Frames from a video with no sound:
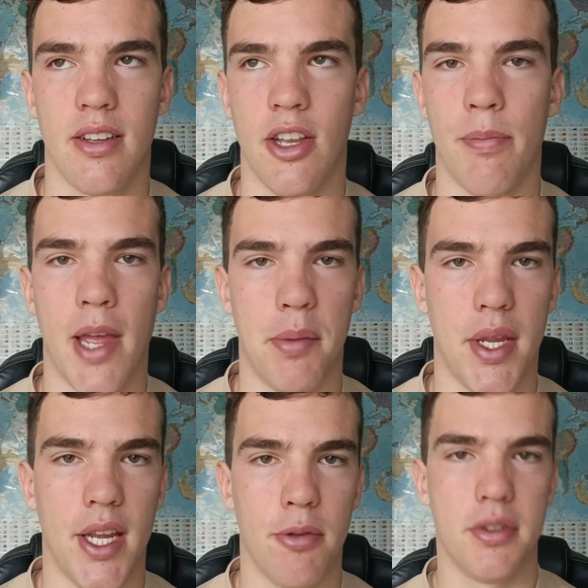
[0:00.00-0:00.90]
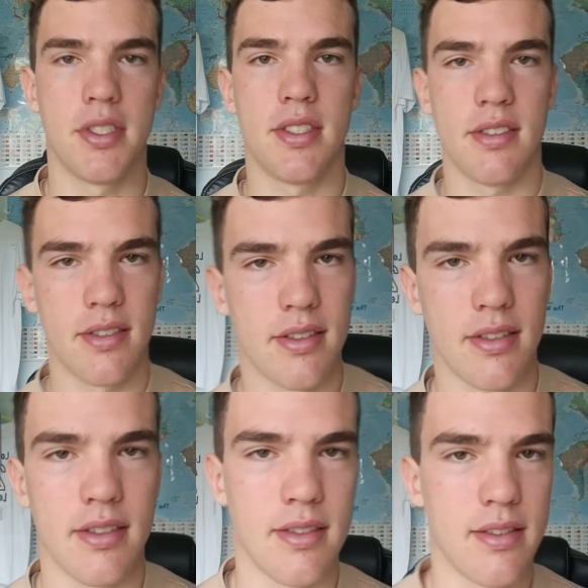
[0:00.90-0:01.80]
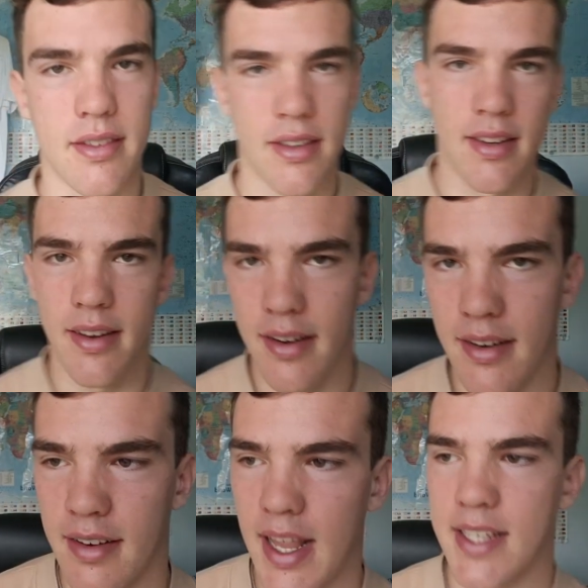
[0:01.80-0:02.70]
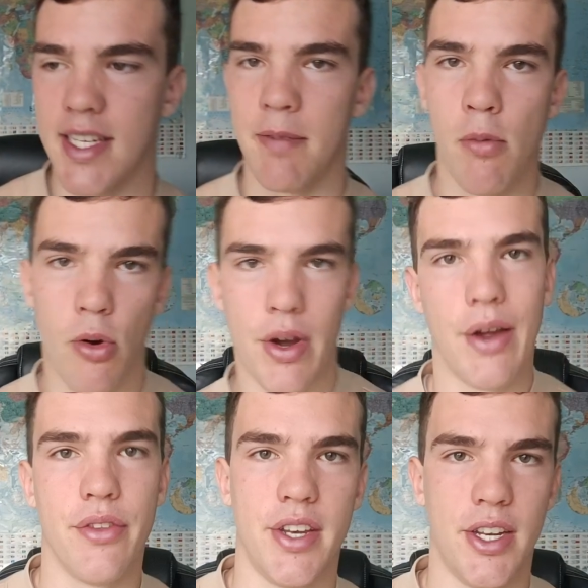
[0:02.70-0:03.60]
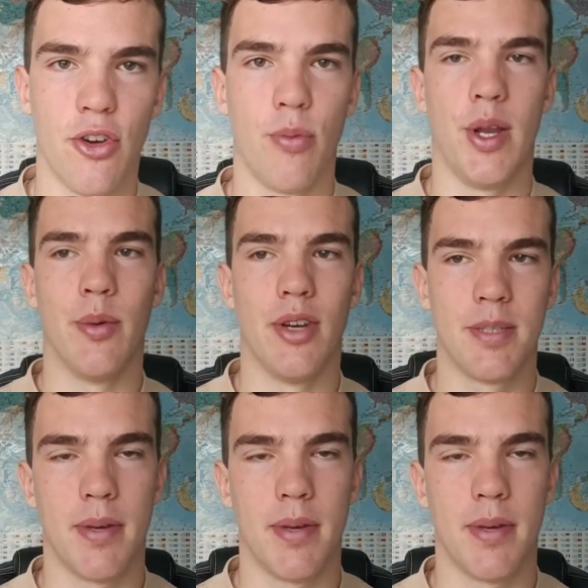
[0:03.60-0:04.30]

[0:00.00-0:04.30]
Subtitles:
maybe he was letting more out than he normally would.